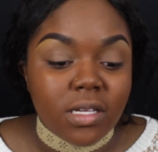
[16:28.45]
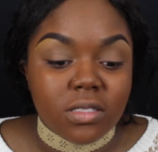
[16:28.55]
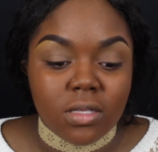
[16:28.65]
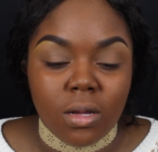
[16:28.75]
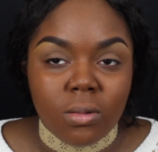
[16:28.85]

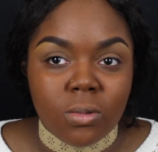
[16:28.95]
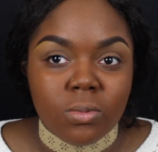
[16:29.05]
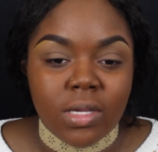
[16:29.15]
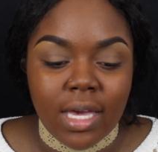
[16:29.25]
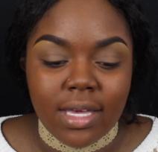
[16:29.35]

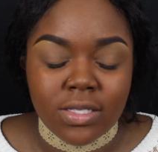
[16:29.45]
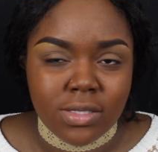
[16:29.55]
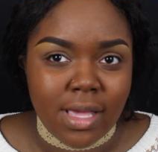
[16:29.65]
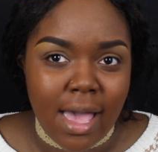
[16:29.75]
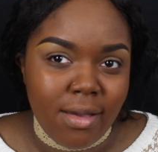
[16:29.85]
So yeah,
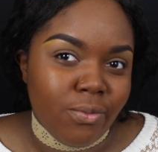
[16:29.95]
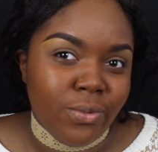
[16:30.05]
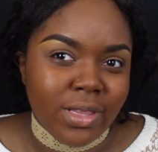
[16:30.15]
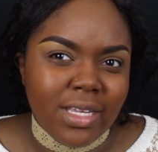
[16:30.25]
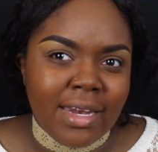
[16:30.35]
it's
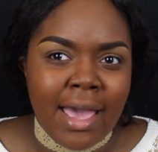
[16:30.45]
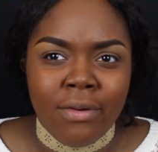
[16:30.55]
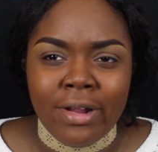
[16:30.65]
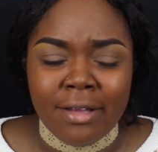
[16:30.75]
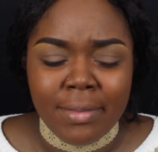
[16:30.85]
really
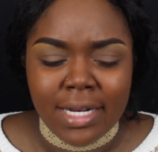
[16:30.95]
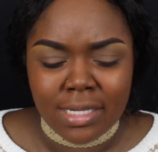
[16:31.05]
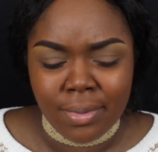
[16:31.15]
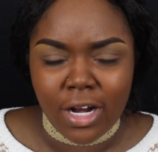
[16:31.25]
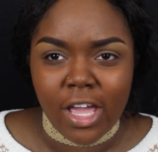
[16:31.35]
not
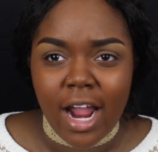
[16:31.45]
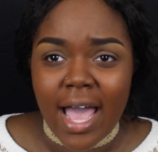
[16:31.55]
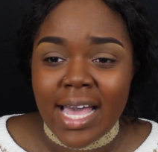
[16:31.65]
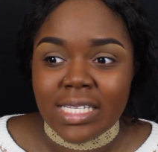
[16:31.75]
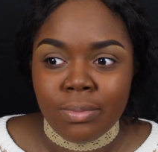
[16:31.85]
recommended to put it on your
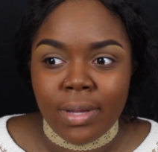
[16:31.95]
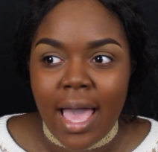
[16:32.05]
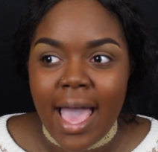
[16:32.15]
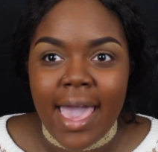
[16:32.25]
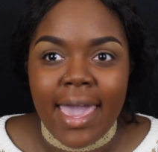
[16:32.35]
eyes,
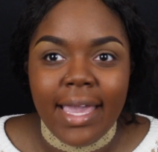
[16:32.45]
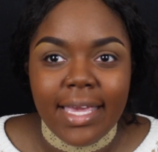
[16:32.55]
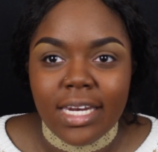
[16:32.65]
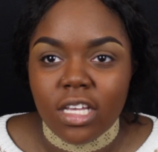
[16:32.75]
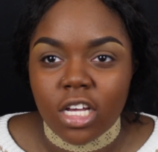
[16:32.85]
but I
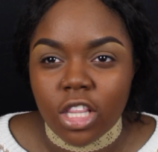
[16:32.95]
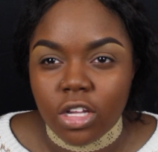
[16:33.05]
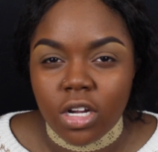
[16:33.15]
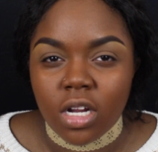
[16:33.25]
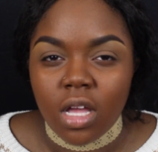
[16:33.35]
hate any
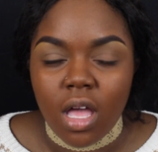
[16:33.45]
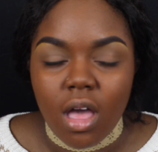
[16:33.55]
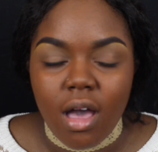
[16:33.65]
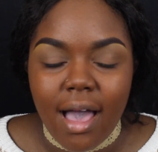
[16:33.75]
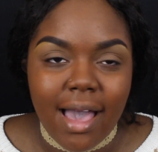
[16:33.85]
other
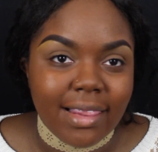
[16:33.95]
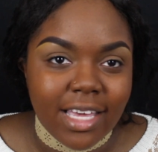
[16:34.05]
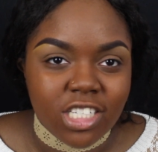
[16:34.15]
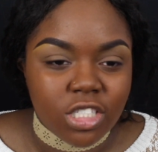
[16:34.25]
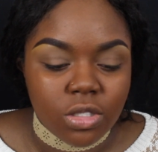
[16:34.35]

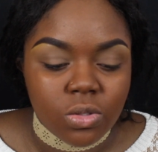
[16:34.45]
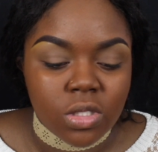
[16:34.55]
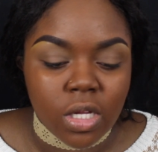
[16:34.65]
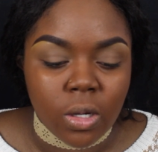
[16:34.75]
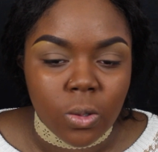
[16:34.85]
eyelash glue.
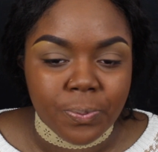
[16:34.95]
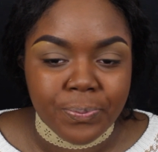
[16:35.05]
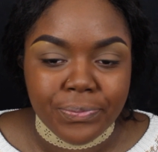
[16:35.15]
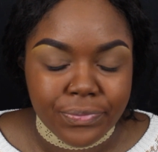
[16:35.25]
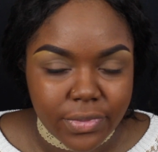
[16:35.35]
So
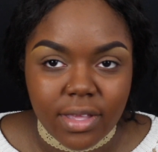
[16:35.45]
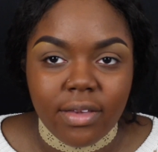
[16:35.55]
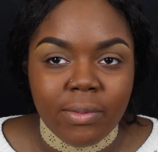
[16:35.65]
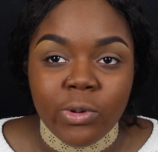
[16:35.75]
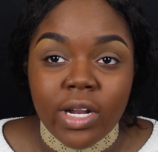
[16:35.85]

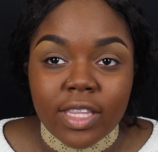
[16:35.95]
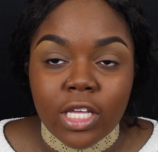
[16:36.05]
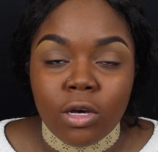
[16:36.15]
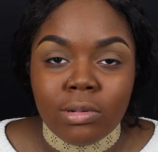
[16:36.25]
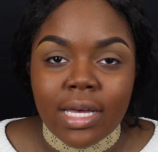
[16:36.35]
if I'm going to have
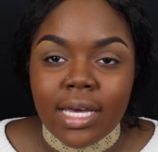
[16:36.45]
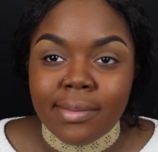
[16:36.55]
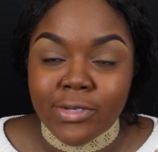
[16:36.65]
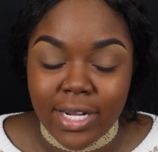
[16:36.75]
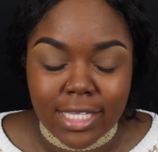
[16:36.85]
to go
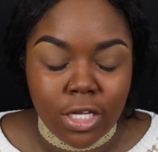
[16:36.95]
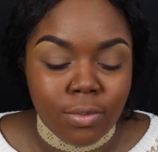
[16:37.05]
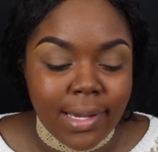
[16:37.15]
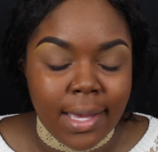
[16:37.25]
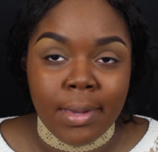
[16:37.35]
blind, I'm going to have to
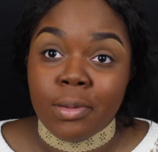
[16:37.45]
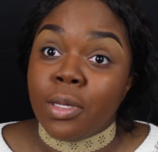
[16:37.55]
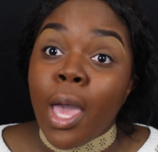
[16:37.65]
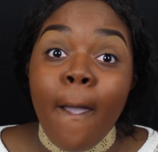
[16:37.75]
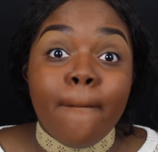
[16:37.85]
go blind,
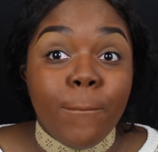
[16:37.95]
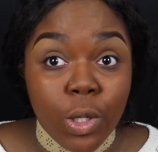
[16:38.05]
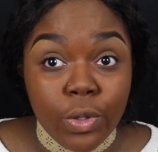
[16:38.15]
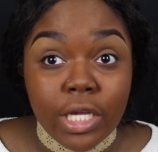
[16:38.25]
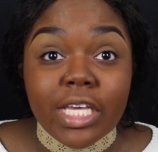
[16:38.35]
baby.
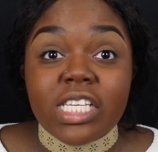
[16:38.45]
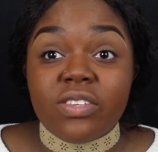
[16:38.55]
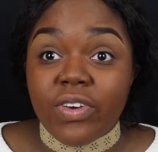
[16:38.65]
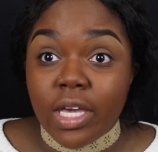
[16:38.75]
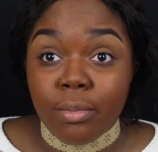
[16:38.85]
Beauty
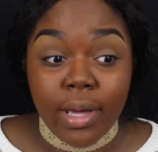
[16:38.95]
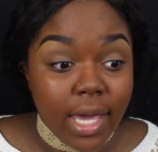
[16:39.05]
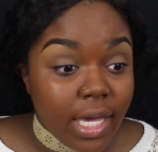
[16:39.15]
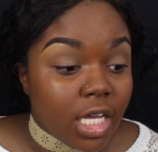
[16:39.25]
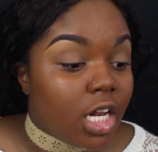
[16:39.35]
is fucking
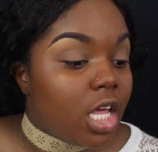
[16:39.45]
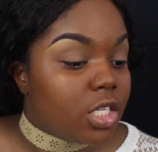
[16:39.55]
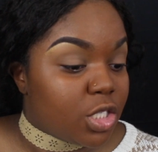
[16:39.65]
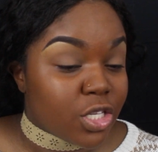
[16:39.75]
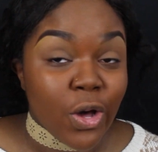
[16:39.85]
pain.
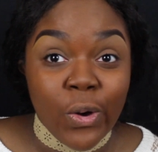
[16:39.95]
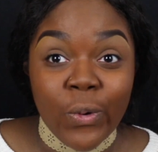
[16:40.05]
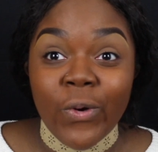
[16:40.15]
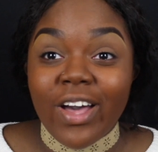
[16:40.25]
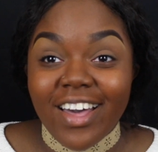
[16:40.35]

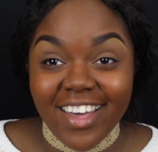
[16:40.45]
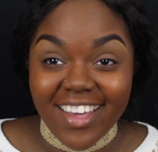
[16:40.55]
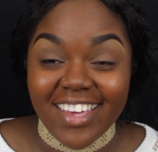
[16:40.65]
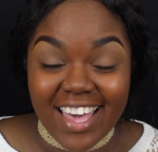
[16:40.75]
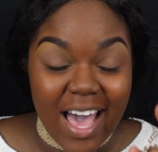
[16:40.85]
So
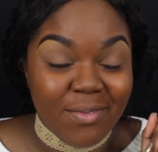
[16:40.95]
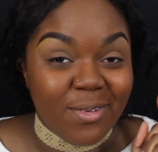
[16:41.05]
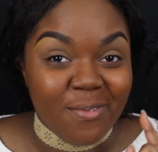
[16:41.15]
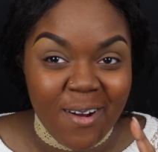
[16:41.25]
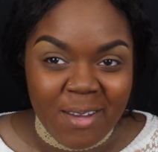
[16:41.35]
yeah, I'll
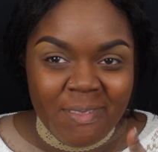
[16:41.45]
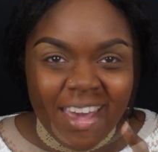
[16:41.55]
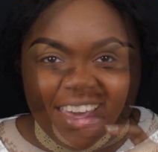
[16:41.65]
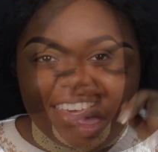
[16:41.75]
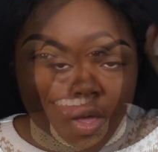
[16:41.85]
be right
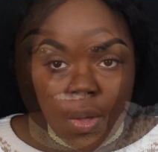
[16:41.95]
back.